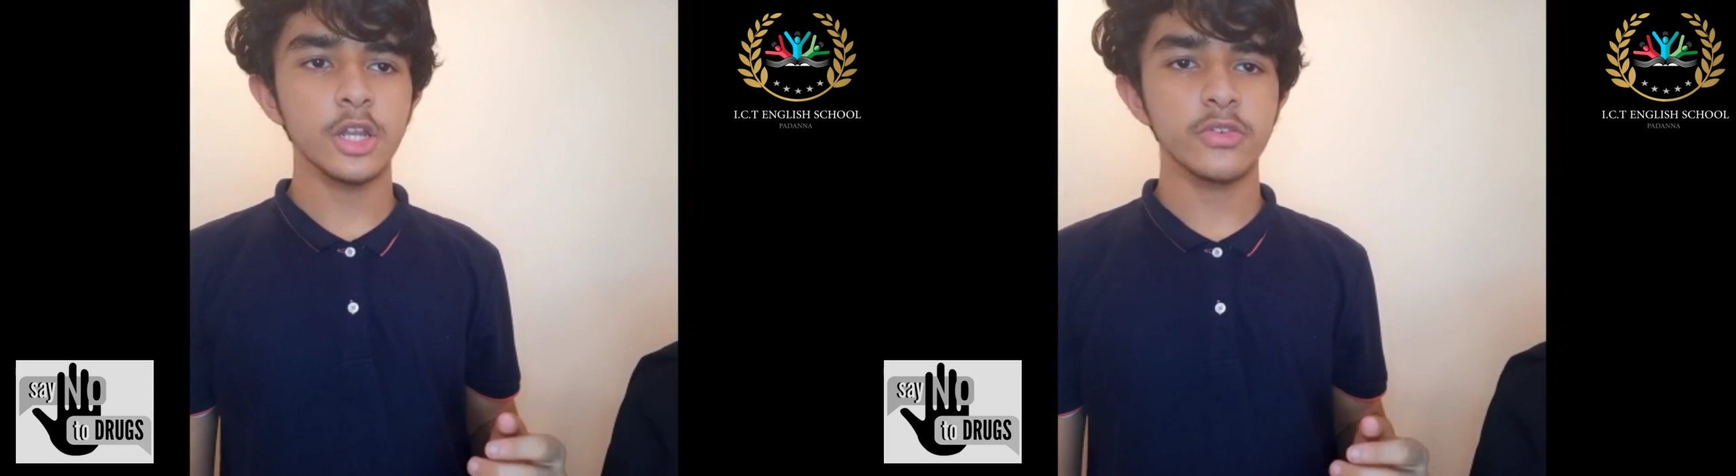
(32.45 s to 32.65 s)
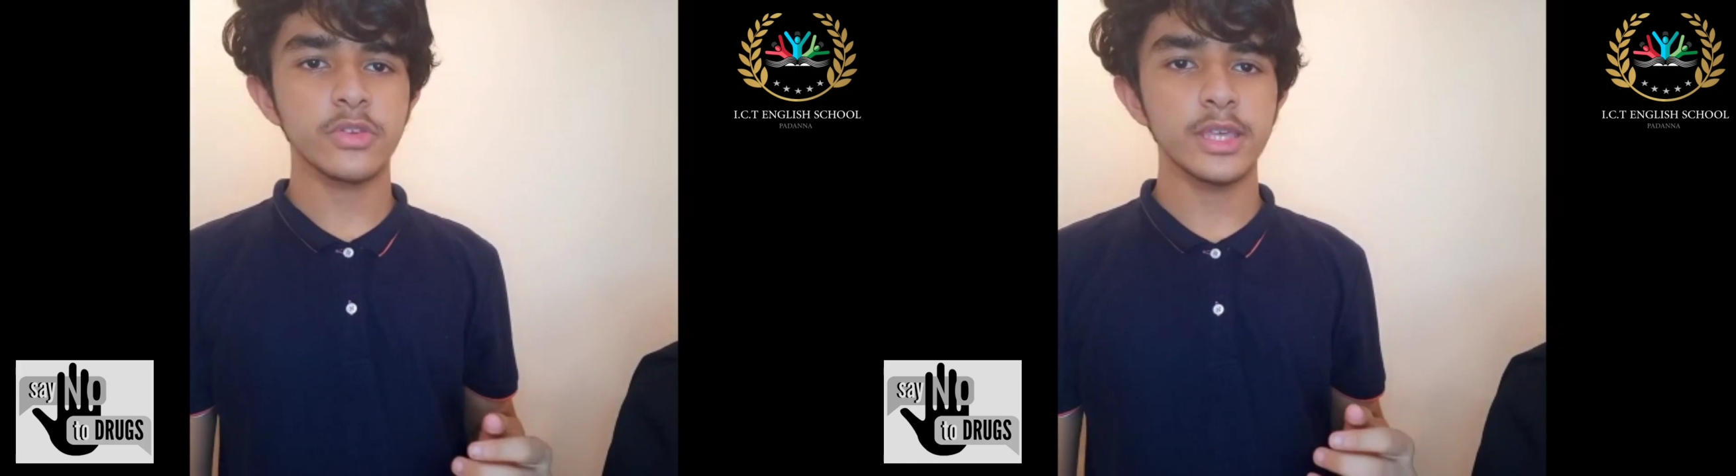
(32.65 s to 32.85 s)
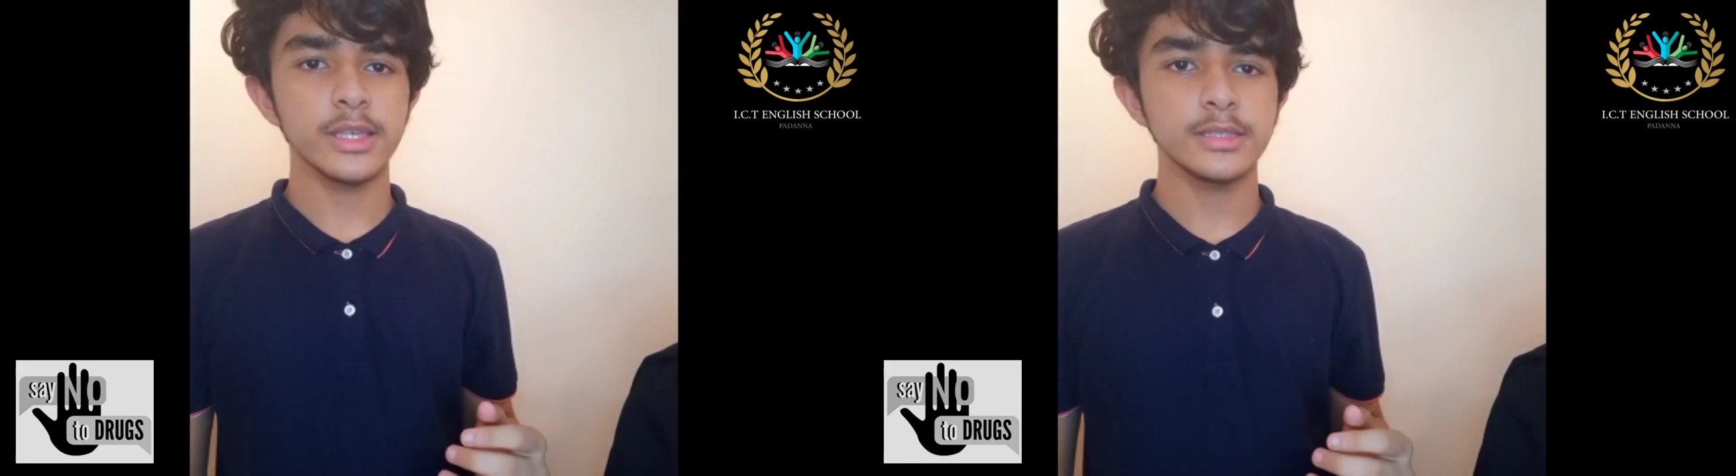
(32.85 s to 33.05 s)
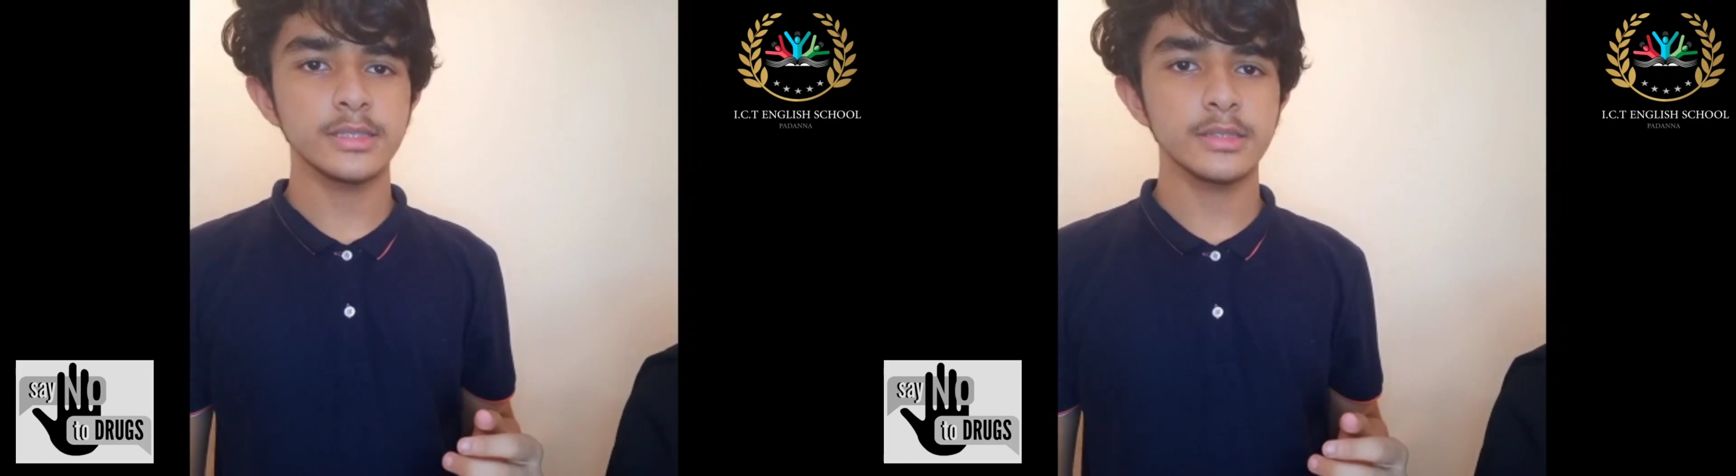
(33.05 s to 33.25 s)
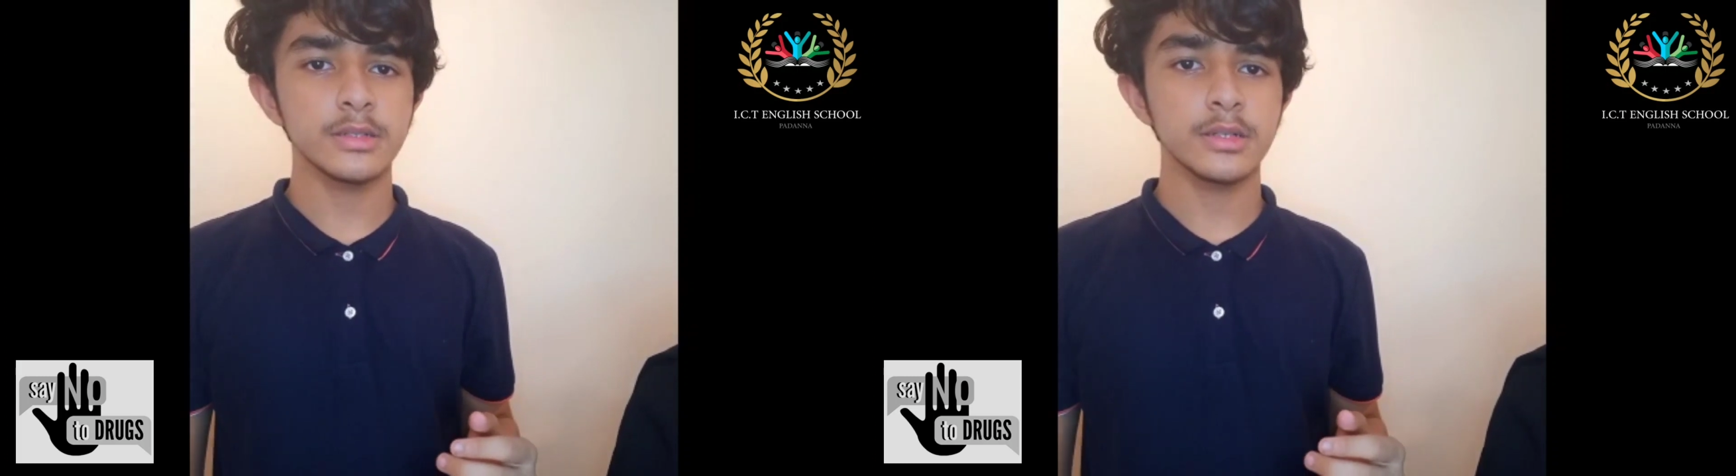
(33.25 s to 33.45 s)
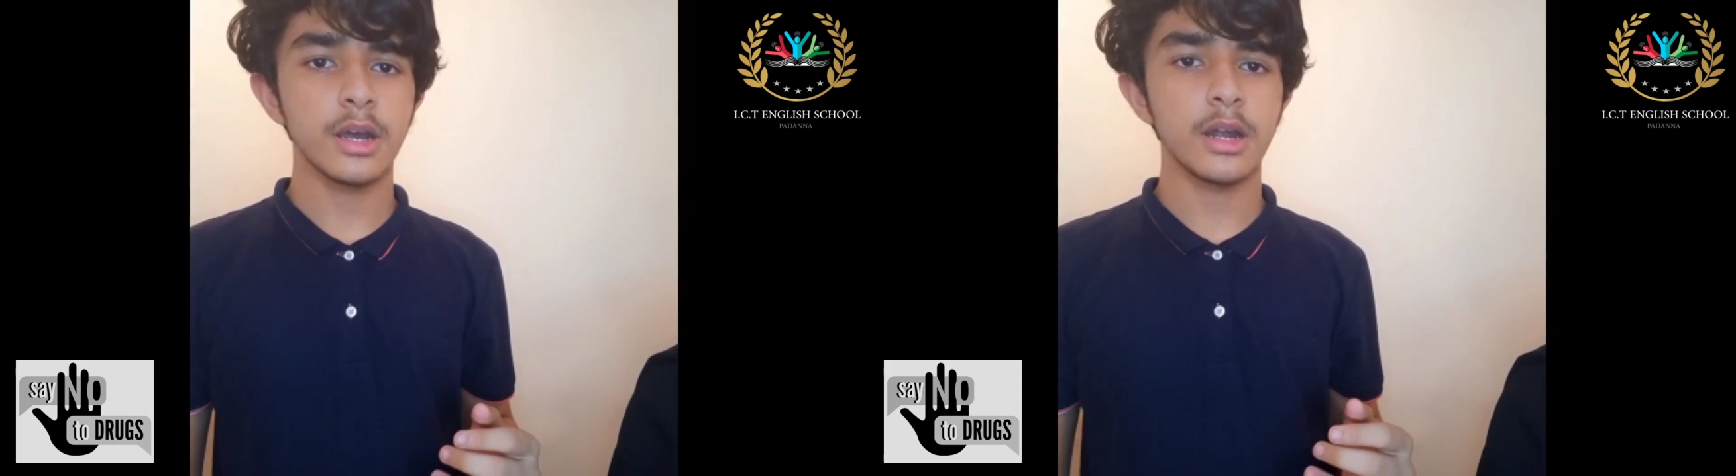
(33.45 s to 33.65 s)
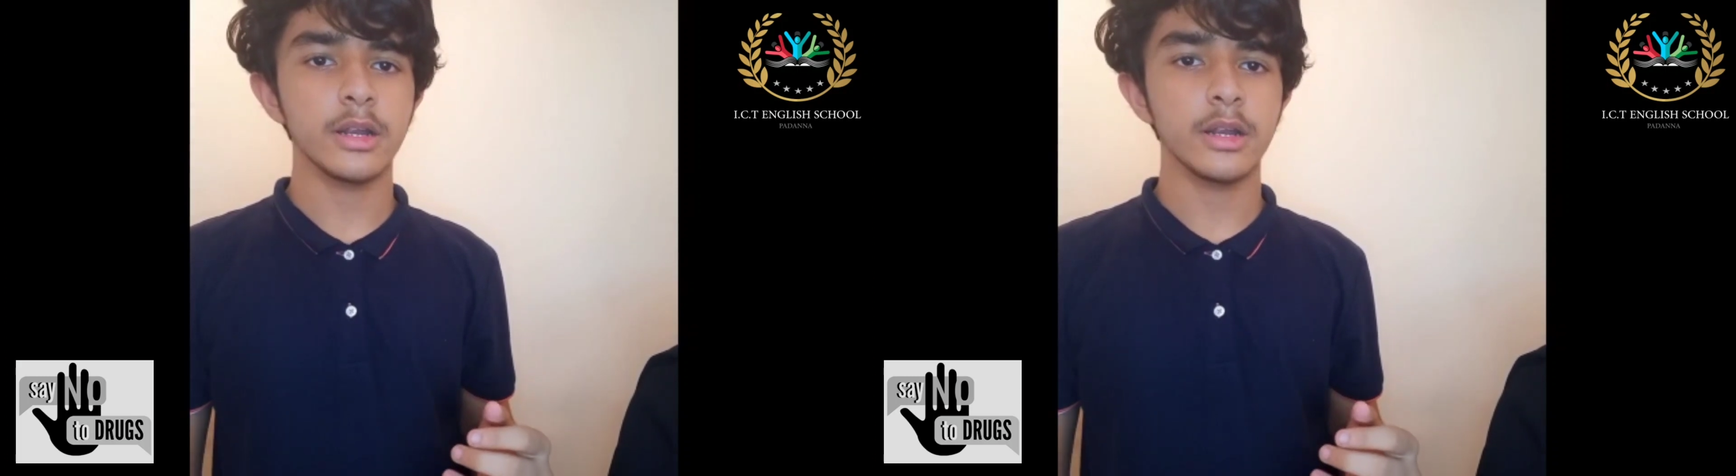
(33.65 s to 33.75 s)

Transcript: of kids are